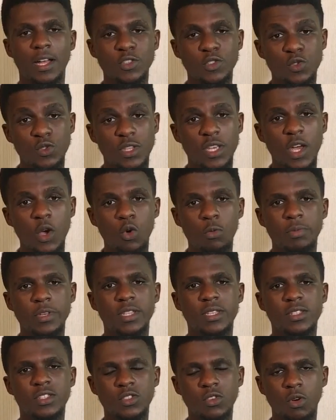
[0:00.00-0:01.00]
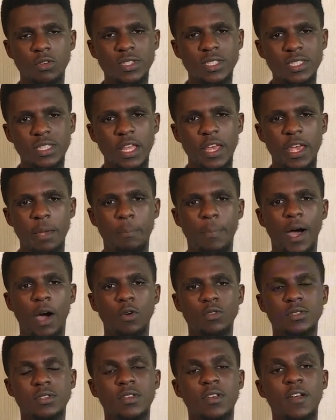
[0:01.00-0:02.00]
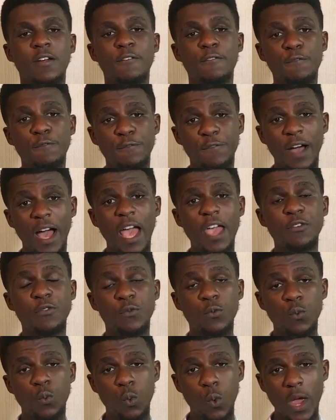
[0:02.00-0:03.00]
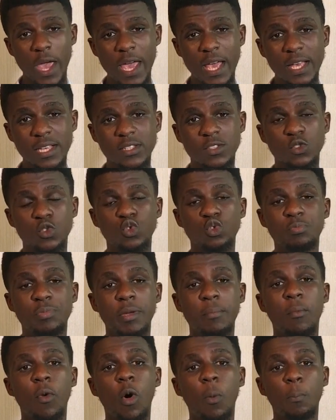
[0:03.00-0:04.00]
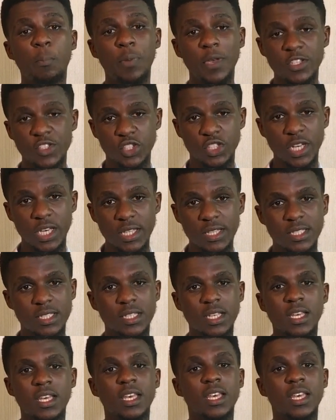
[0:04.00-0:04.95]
And today we'll be discussing about 5 ways to be more patient